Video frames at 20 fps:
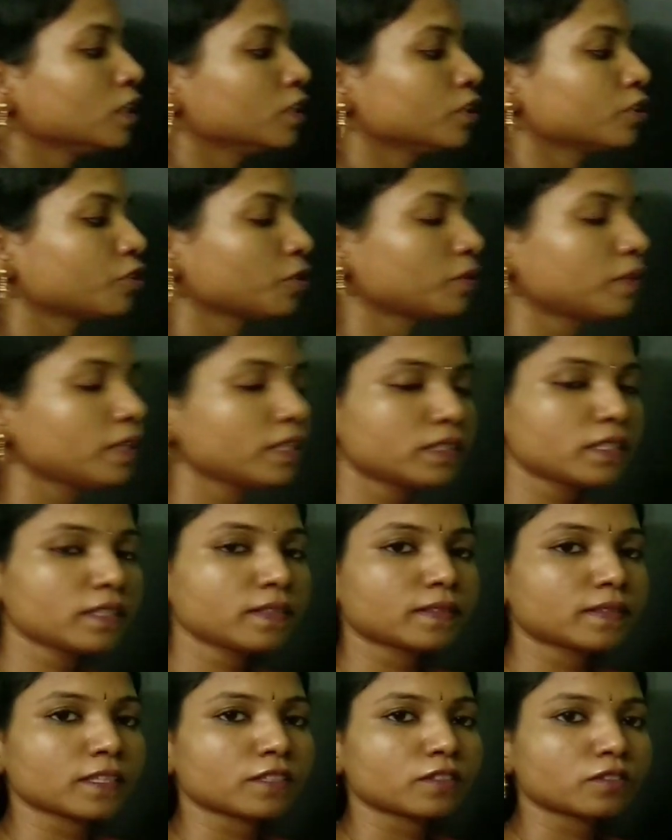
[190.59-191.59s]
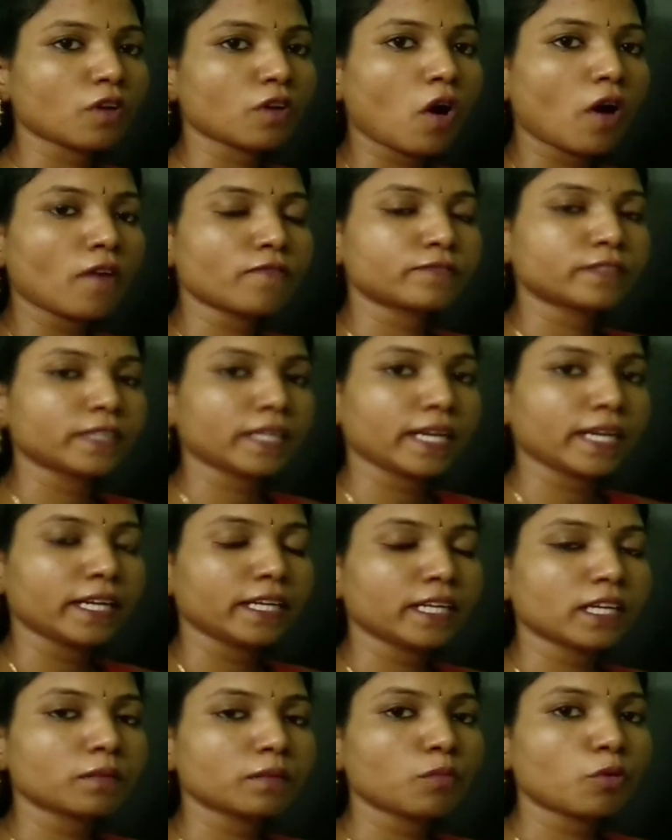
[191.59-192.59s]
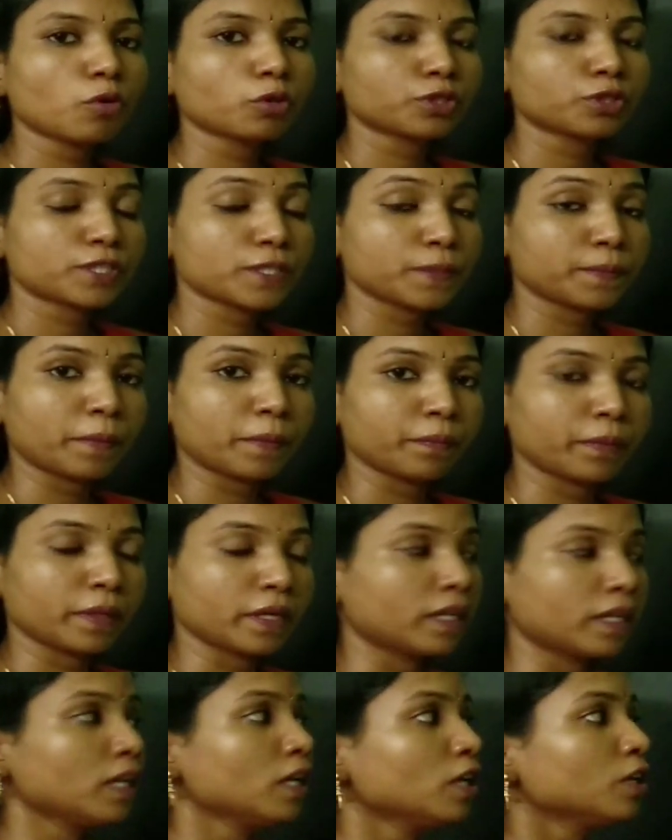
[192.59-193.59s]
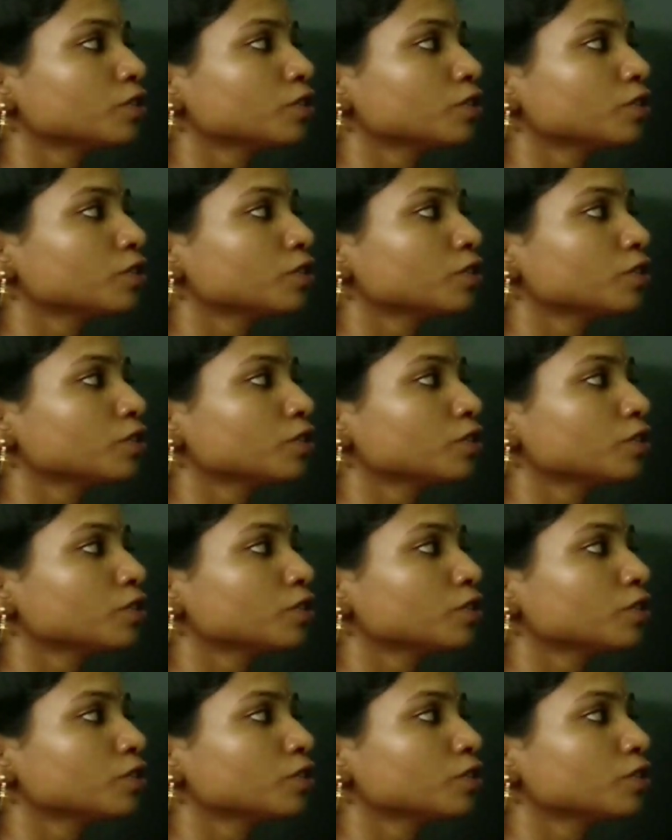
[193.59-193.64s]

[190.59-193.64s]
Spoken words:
So this is a soft innermost membrane.